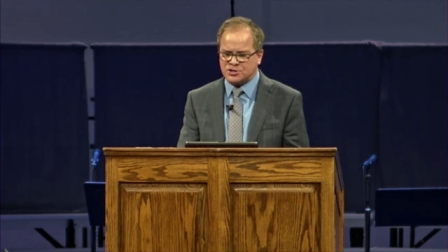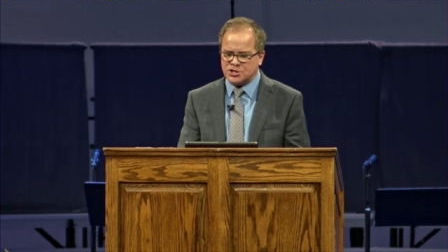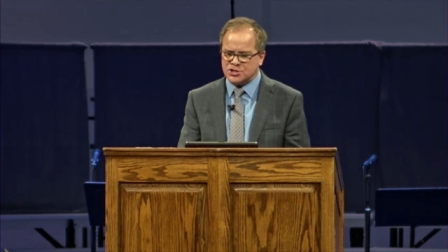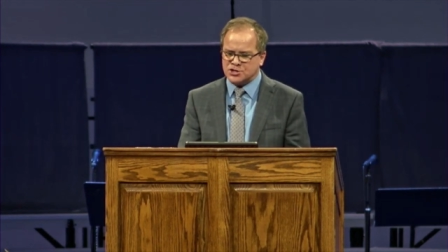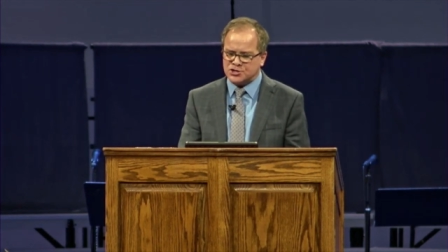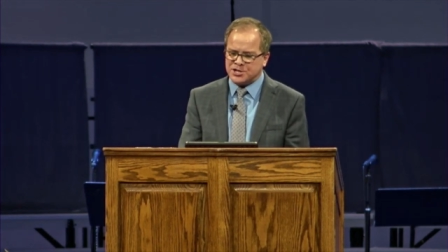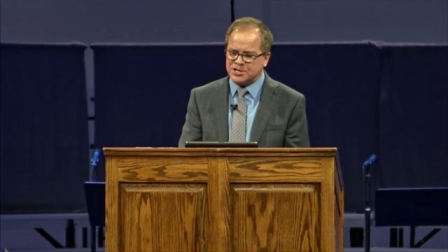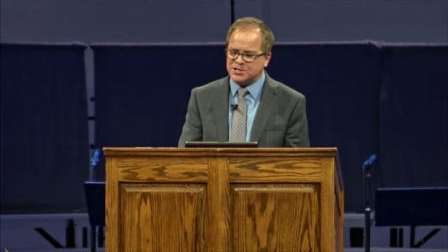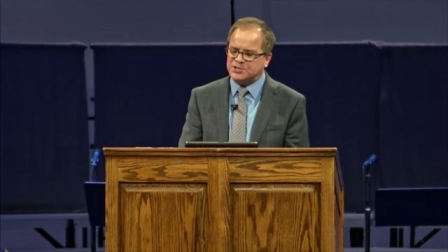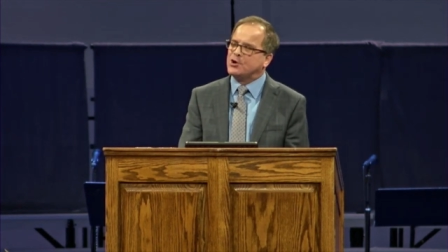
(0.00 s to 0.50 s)
and
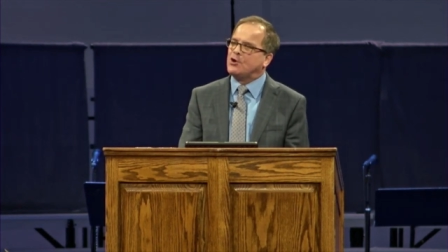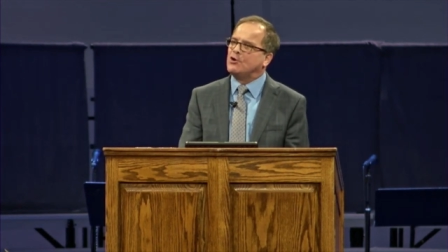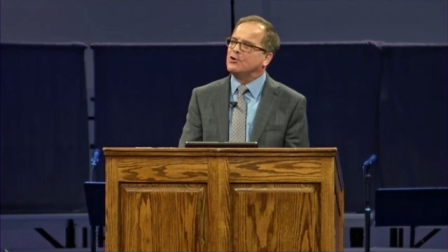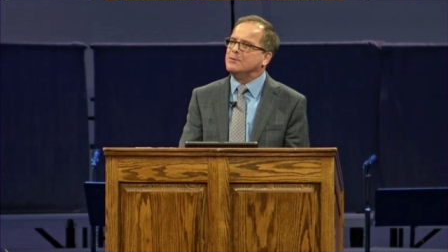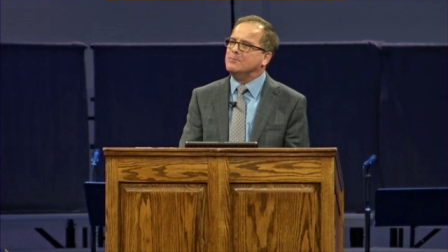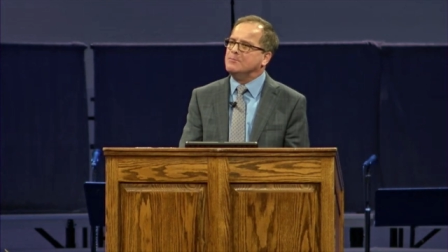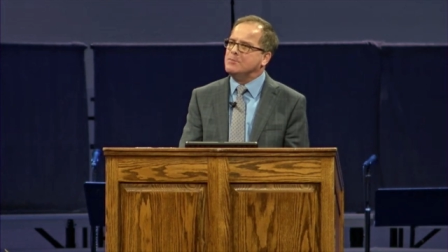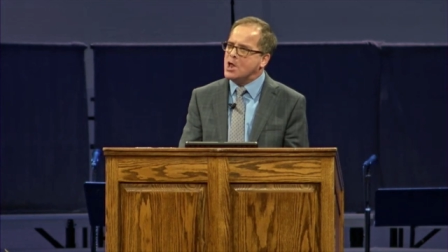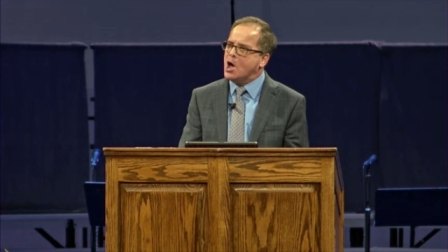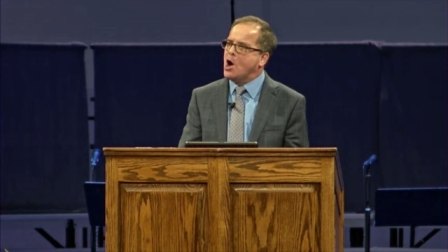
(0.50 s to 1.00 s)
she told
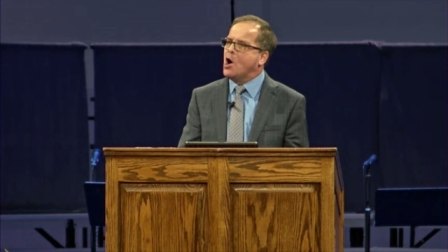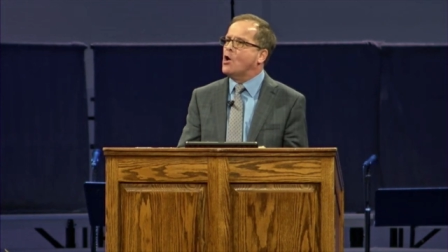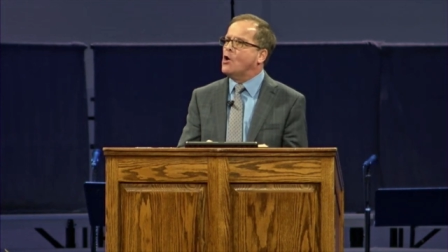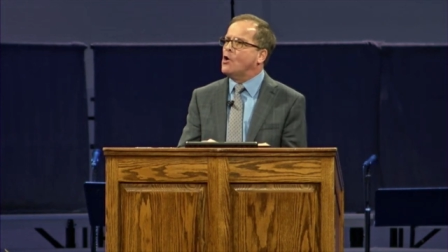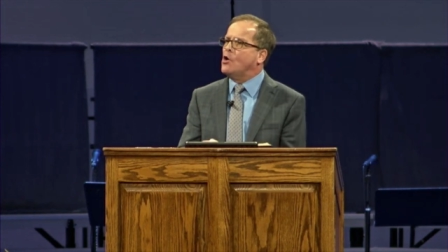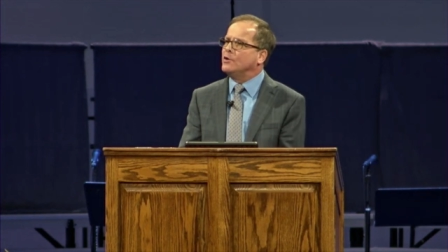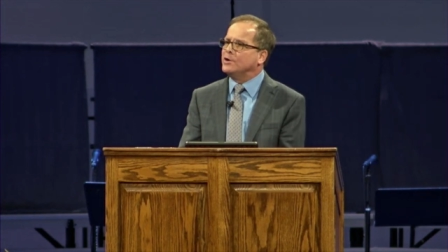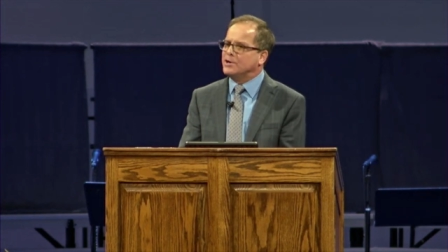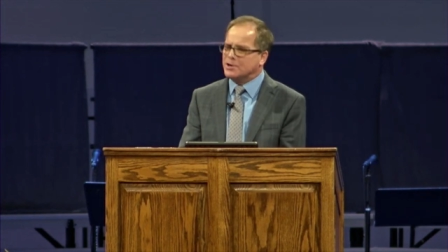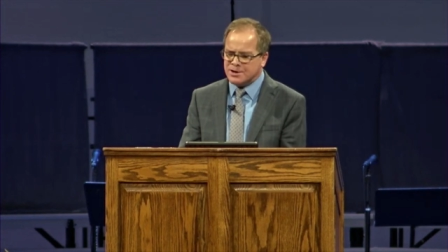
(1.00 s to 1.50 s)
him,
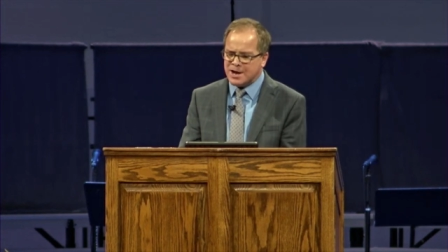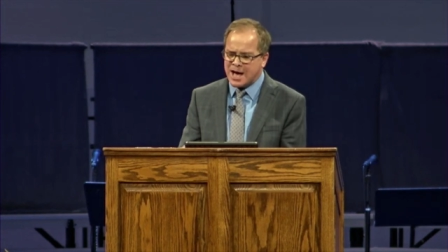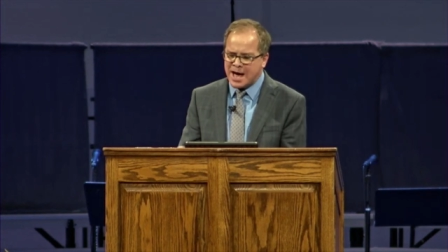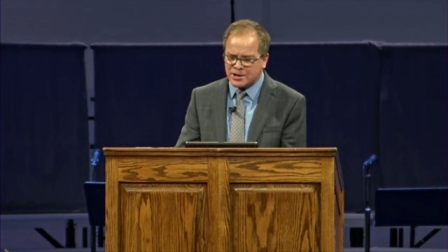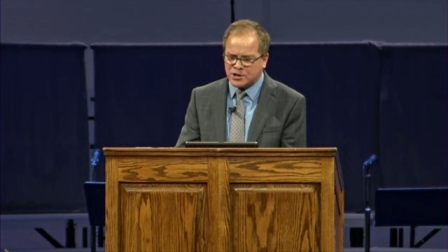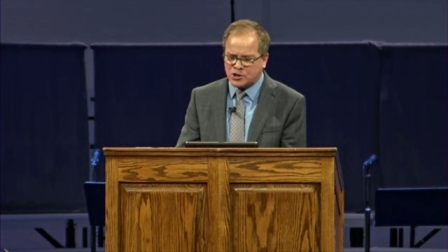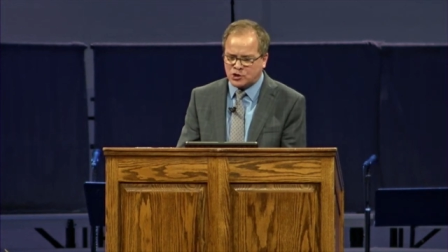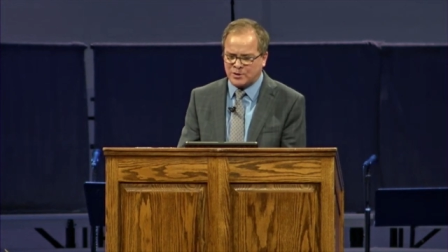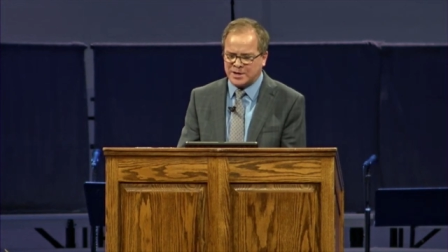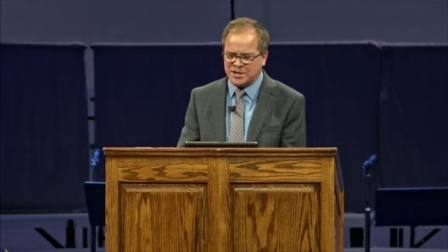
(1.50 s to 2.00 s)
No, you're not
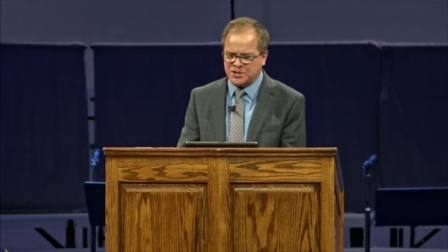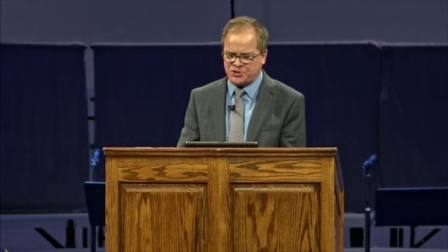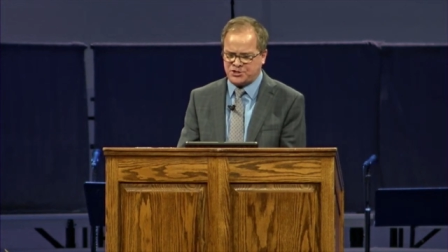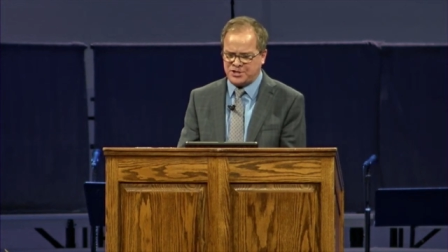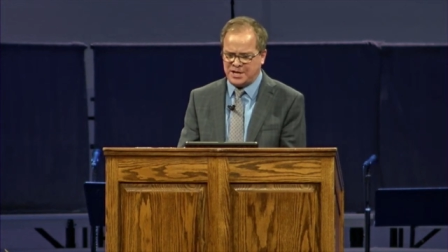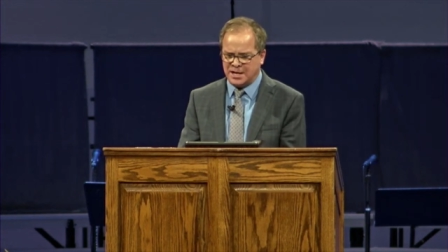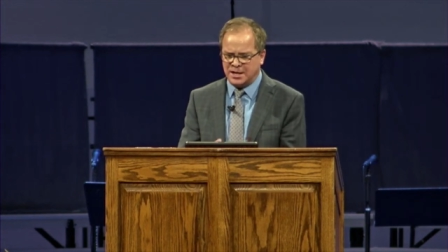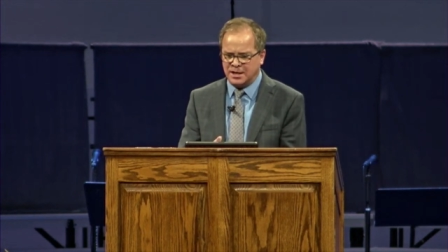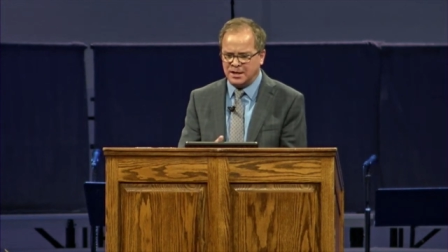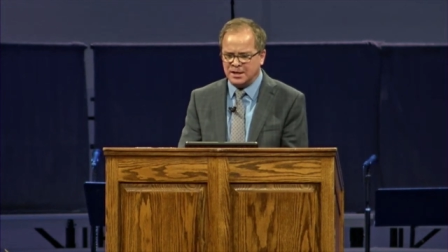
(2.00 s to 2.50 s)
a
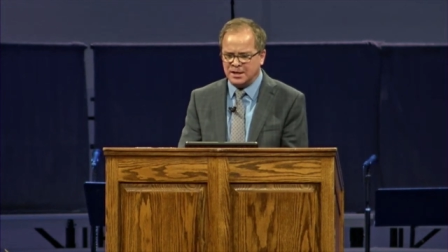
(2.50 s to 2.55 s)
Christian.